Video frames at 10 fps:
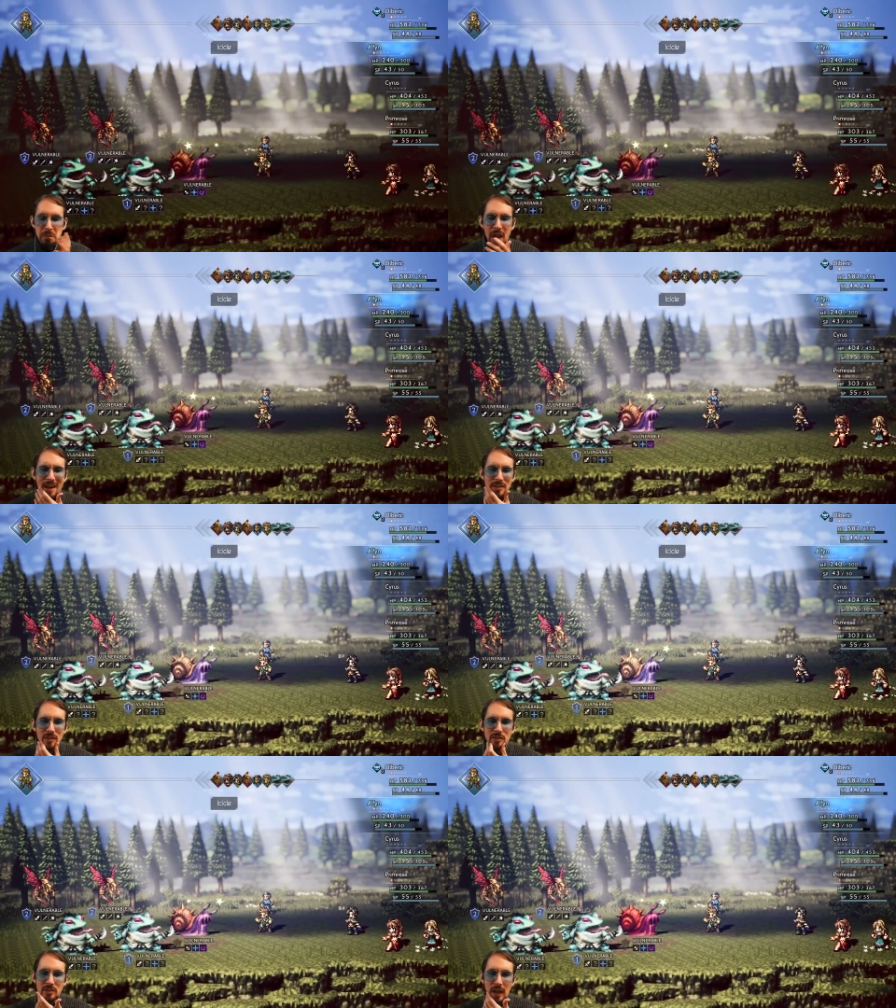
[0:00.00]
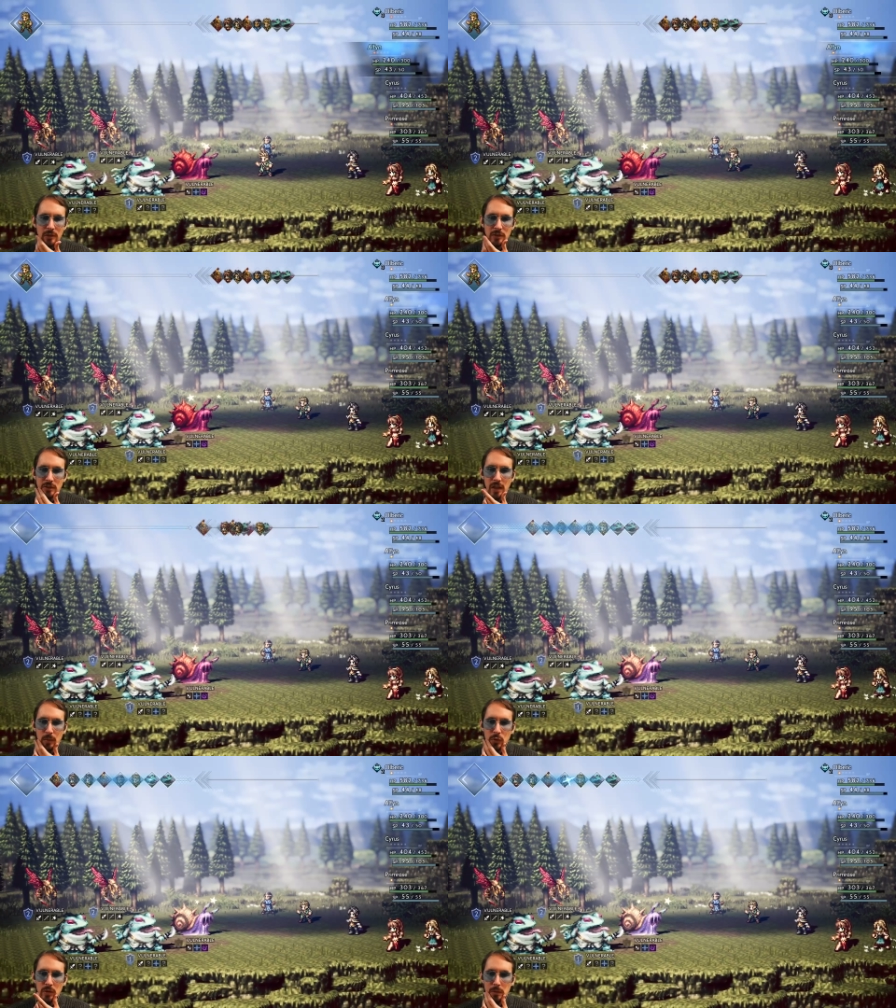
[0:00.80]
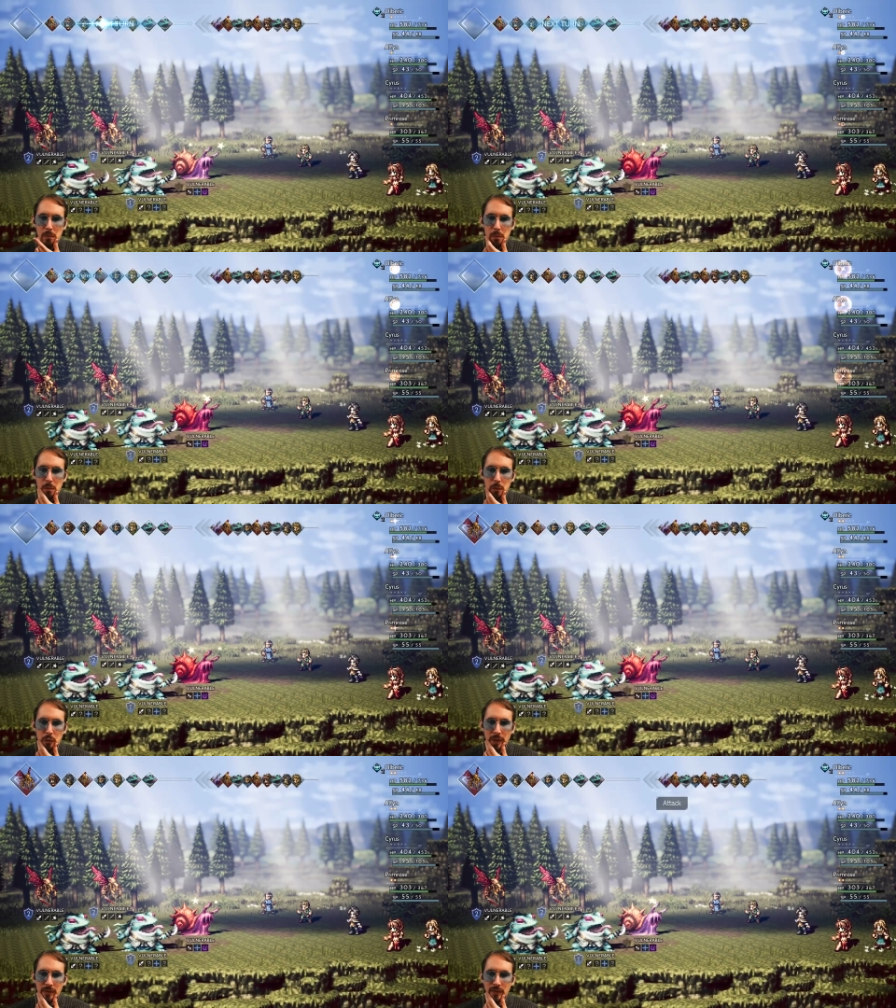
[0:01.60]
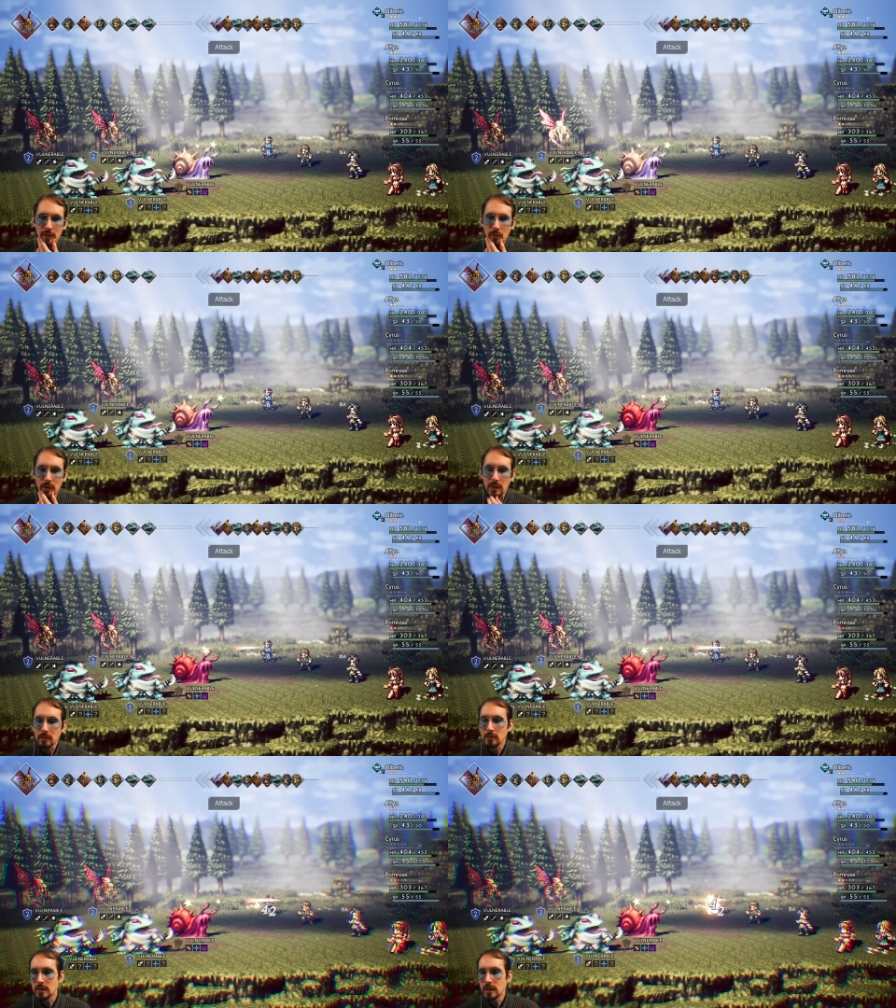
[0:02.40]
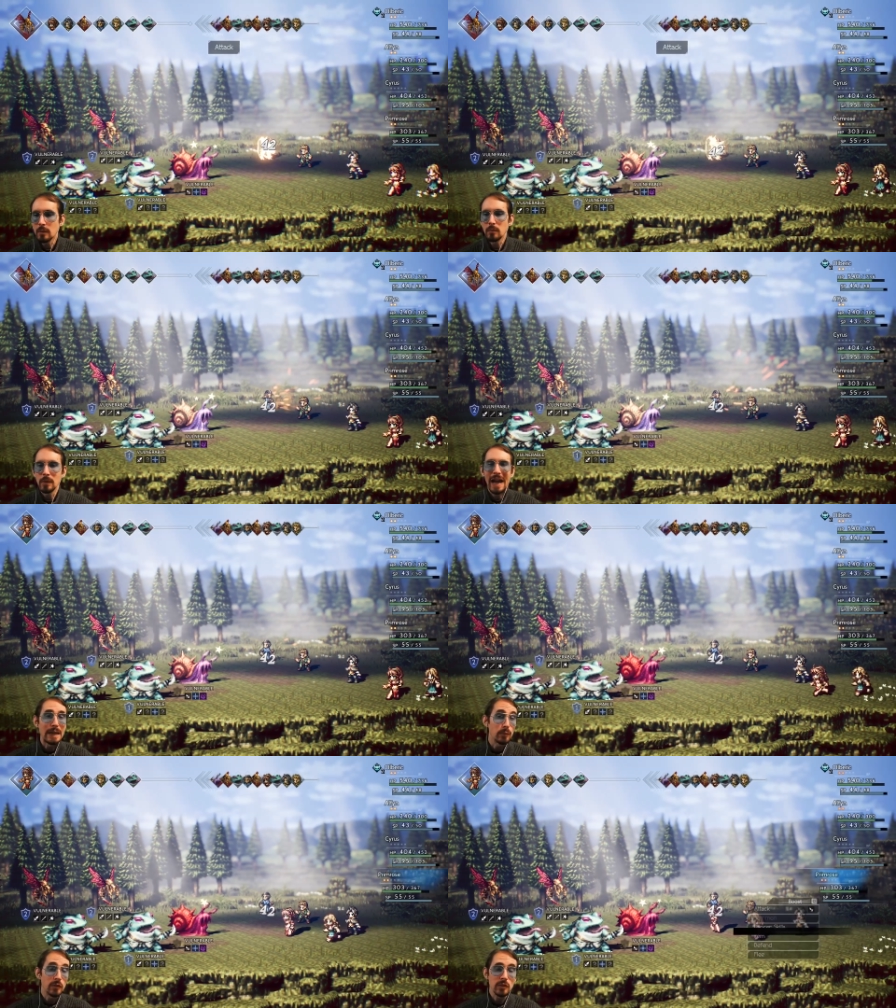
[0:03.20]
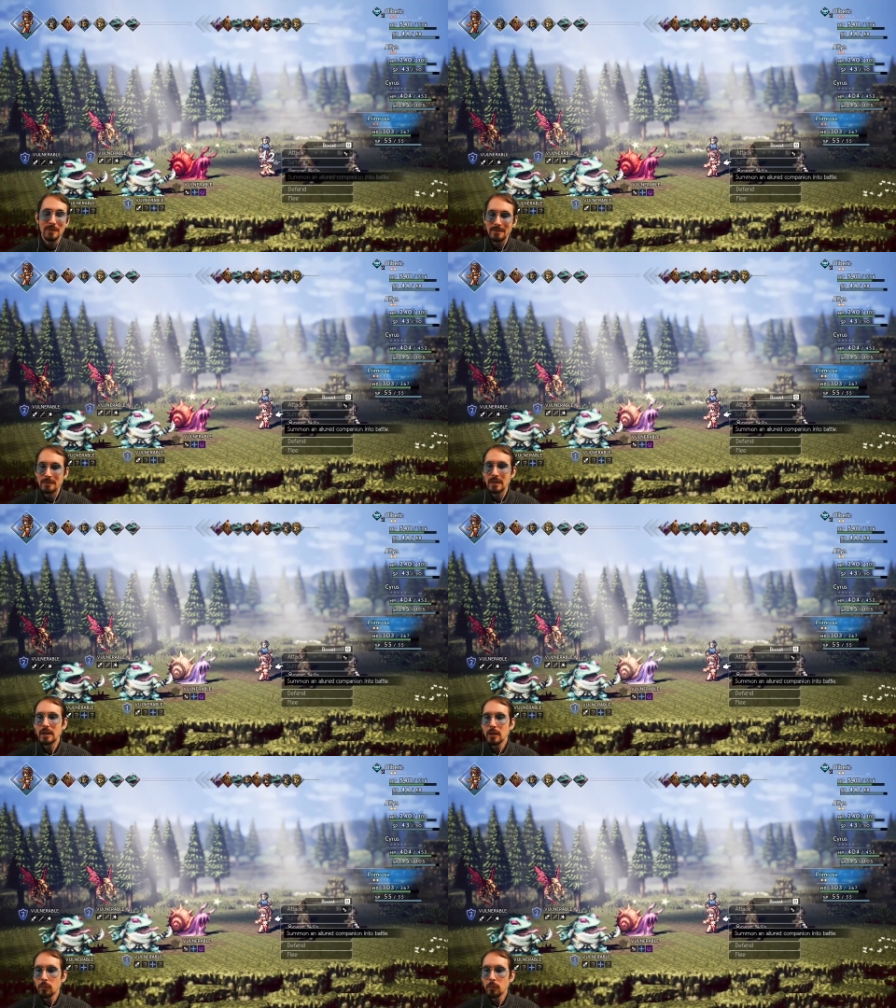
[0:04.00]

Not as good as Cyrus's damage, which makes sense. We did get him items. I'm ready.